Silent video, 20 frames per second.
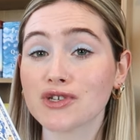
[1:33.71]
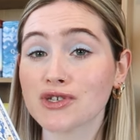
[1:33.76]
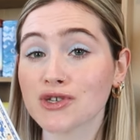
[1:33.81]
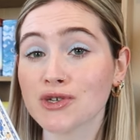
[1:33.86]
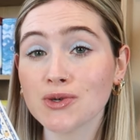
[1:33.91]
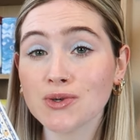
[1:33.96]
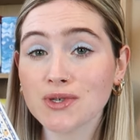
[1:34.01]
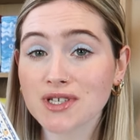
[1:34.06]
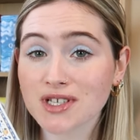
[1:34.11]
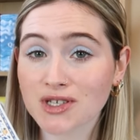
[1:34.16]

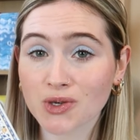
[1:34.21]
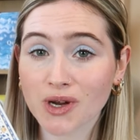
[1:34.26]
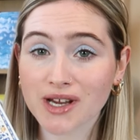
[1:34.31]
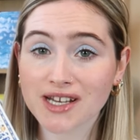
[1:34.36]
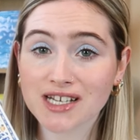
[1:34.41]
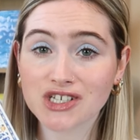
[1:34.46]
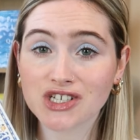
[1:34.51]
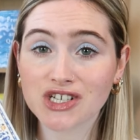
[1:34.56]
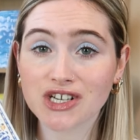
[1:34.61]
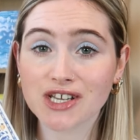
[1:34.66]
two
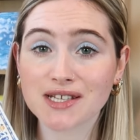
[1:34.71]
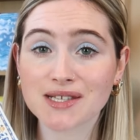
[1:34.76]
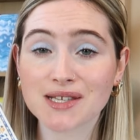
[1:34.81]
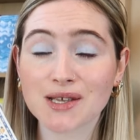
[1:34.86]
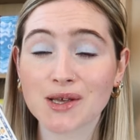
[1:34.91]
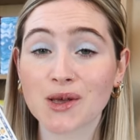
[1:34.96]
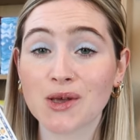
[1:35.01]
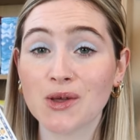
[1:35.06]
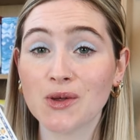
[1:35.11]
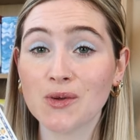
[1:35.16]
strangers
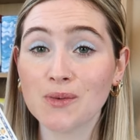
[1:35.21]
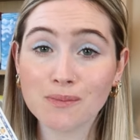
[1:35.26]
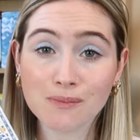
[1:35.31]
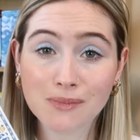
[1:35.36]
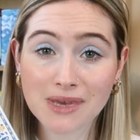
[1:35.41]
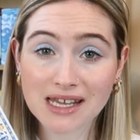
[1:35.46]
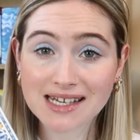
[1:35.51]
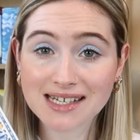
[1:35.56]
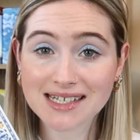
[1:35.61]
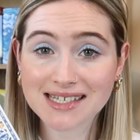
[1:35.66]
who
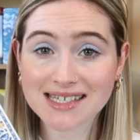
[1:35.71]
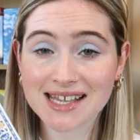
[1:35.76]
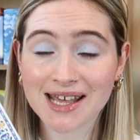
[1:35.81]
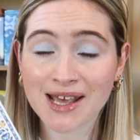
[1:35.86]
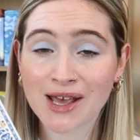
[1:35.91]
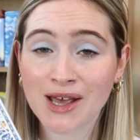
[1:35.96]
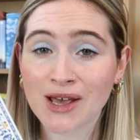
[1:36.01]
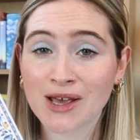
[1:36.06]
meet.